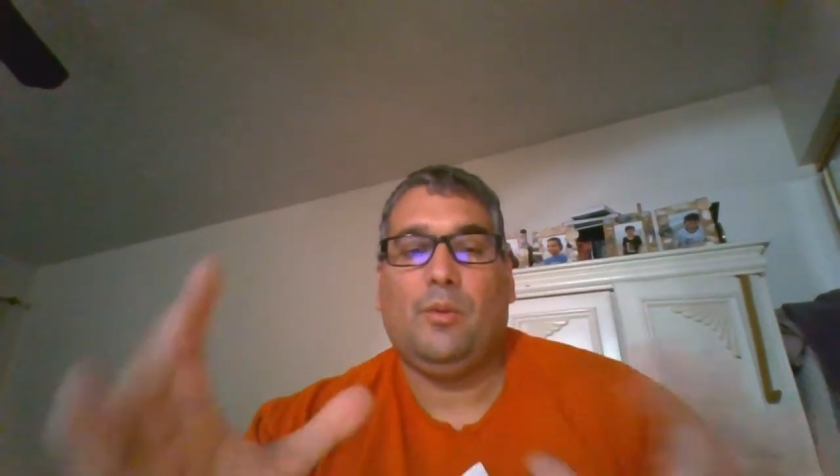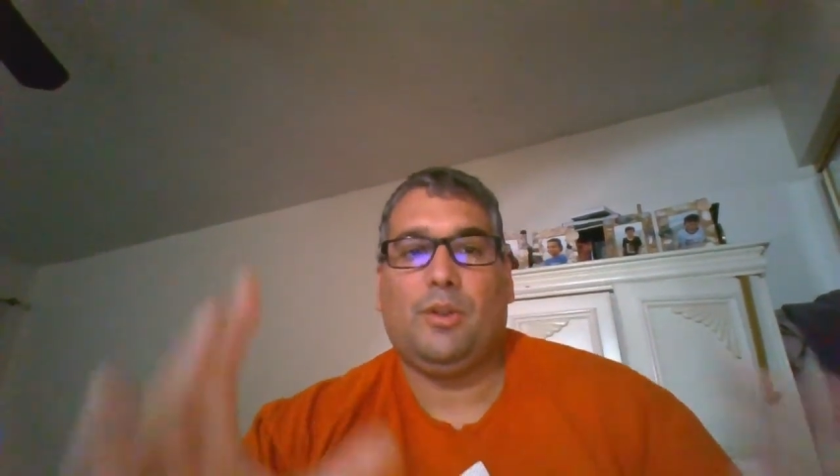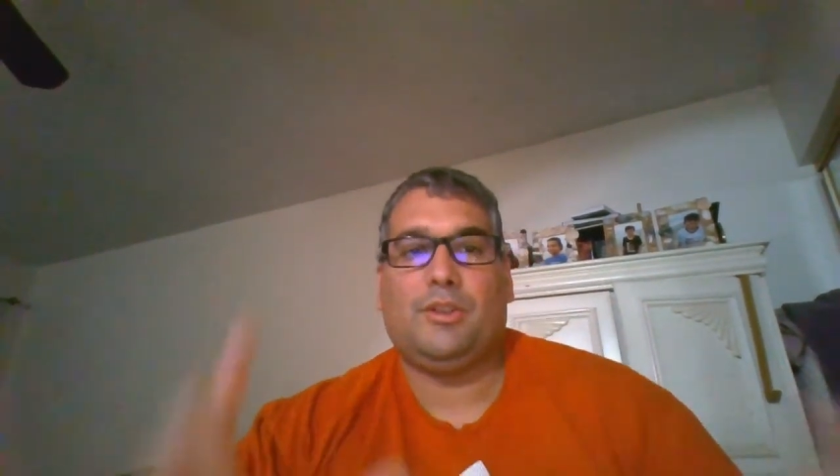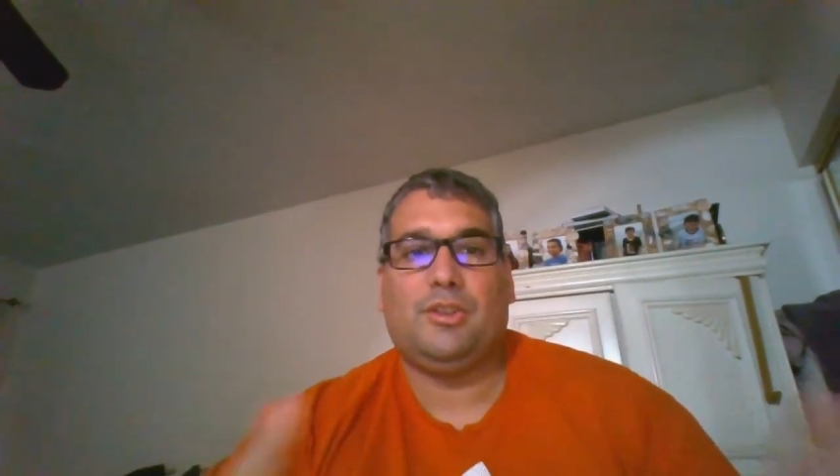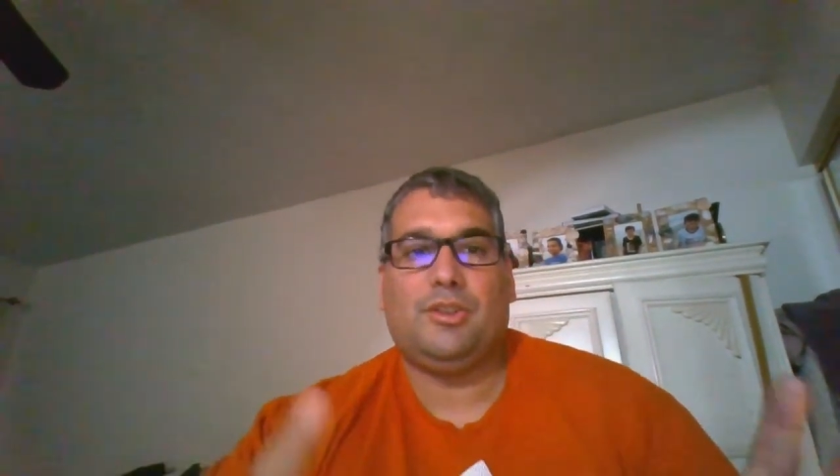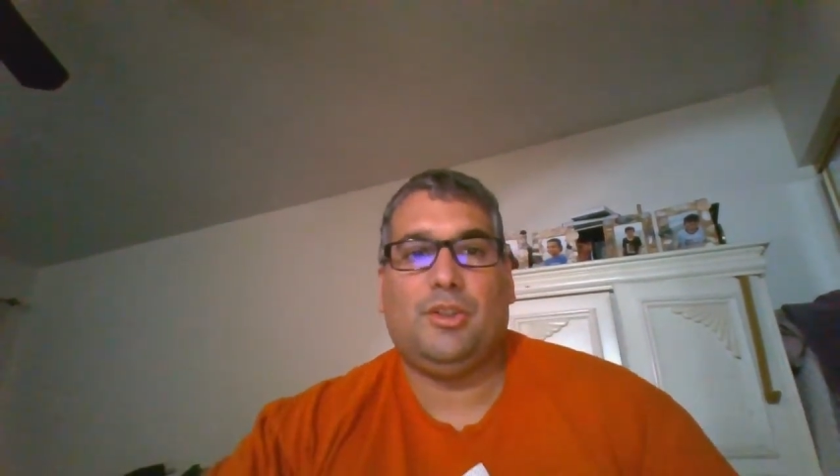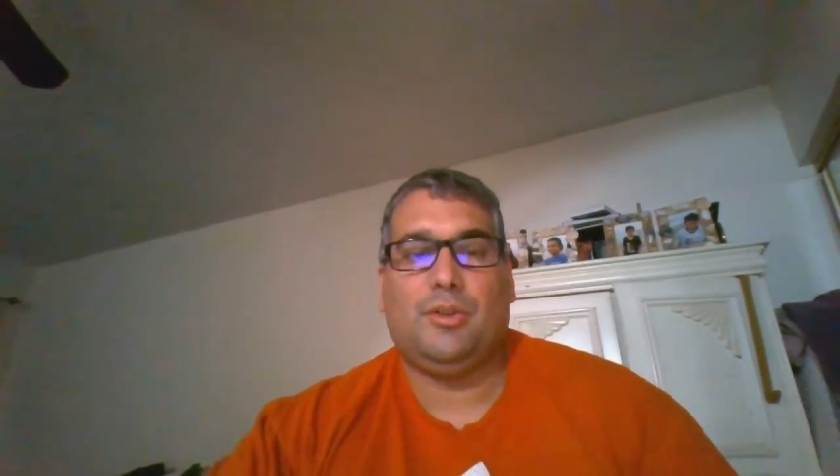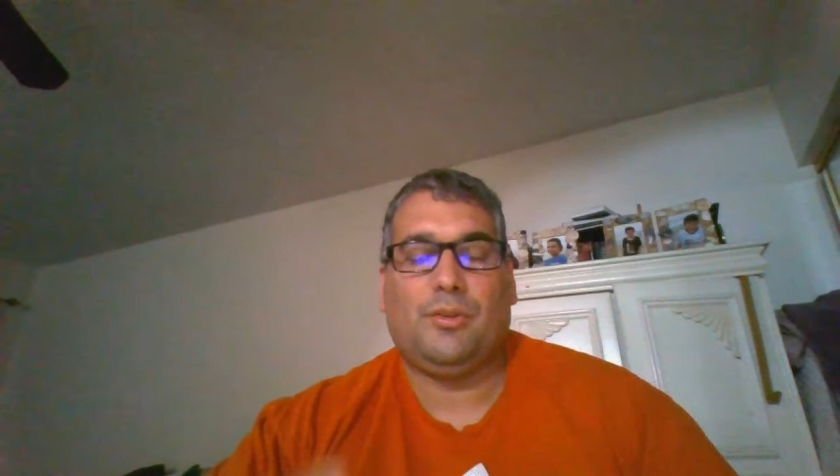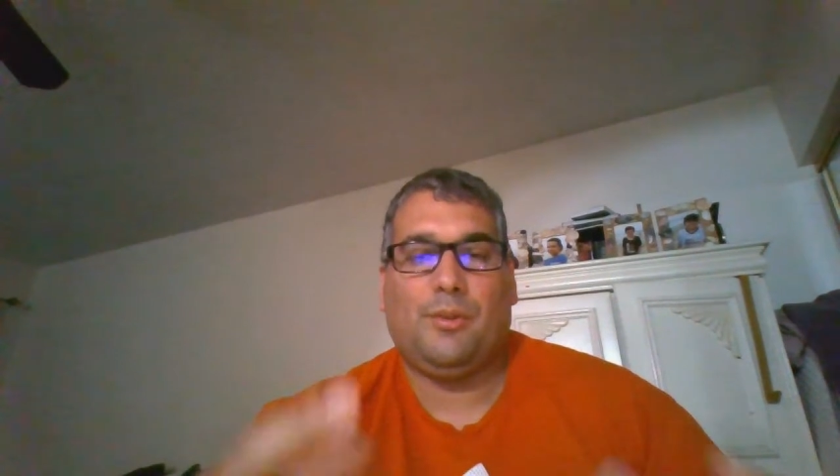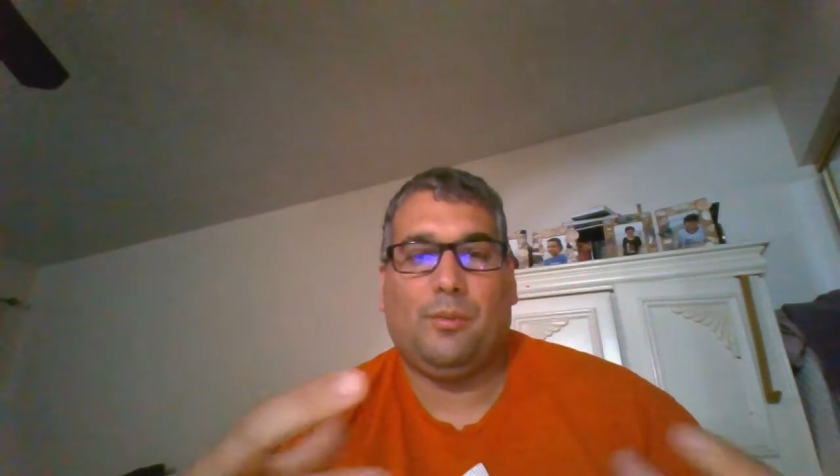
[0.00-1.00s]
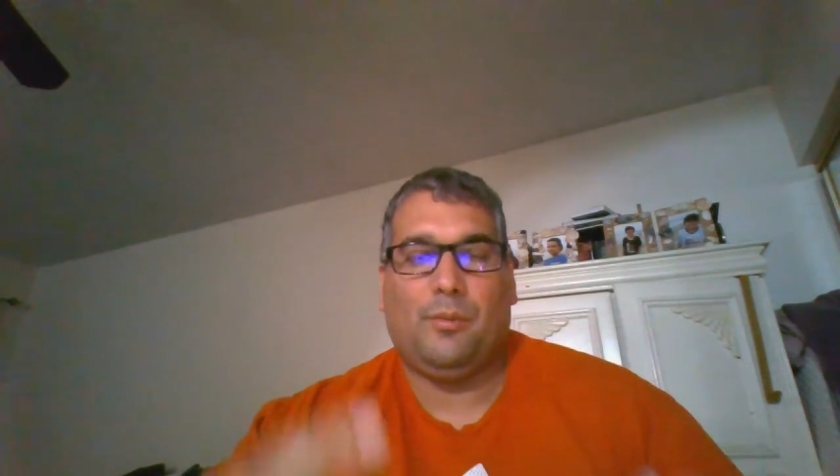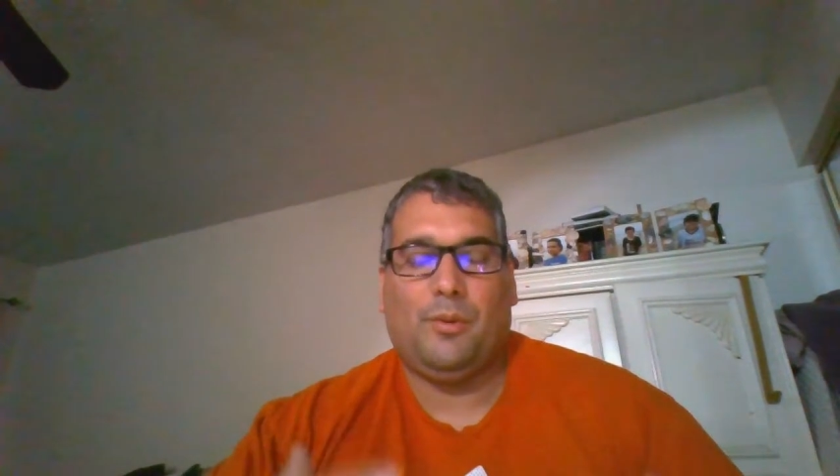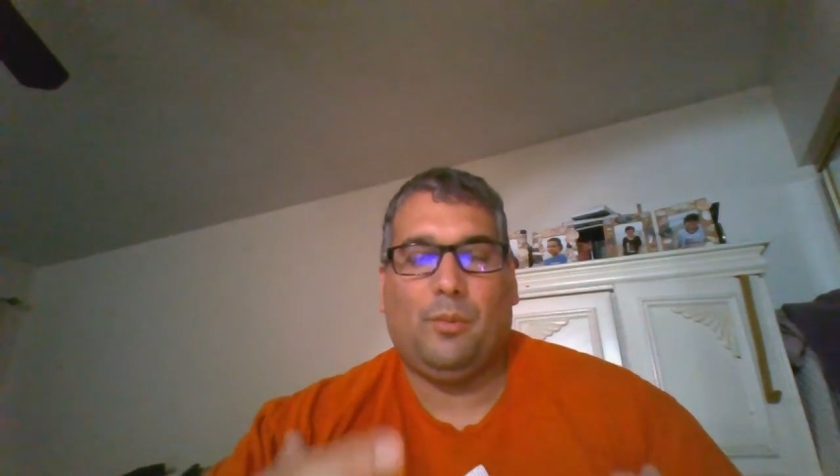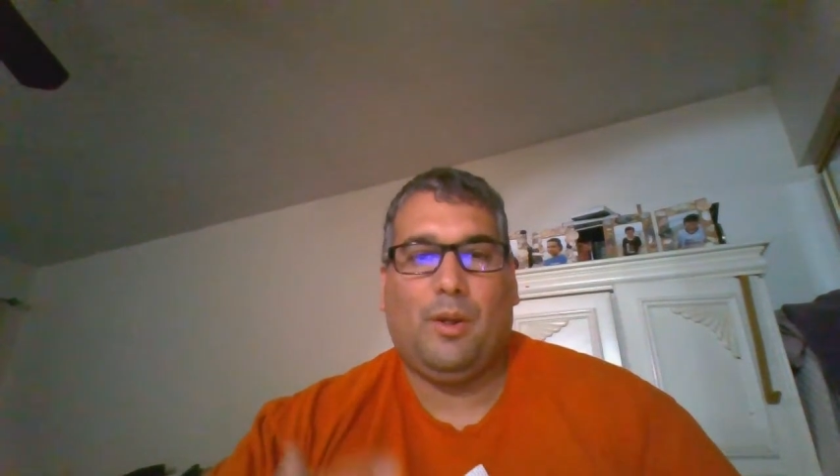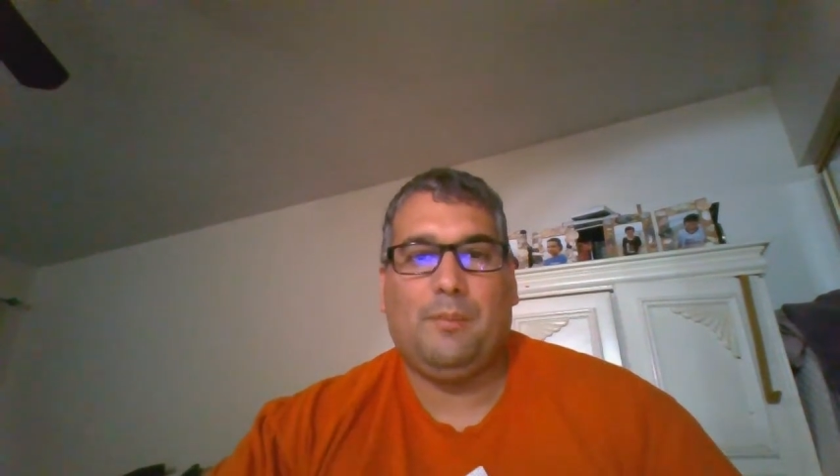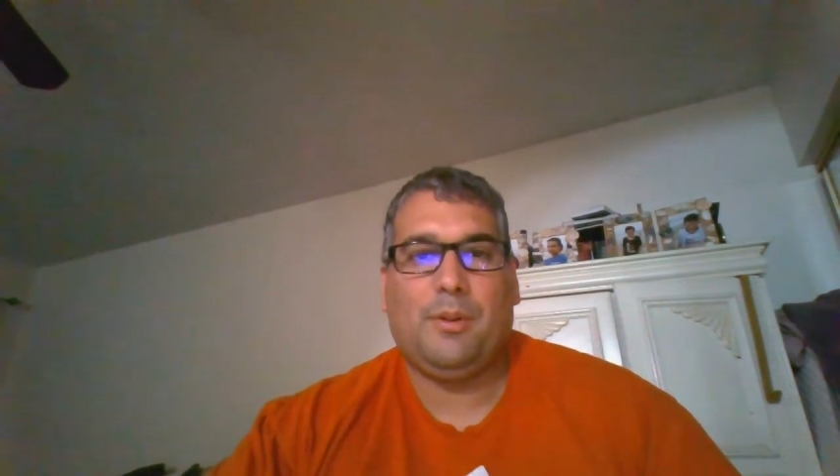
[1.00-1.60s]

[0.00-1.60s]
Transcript: which is you, the one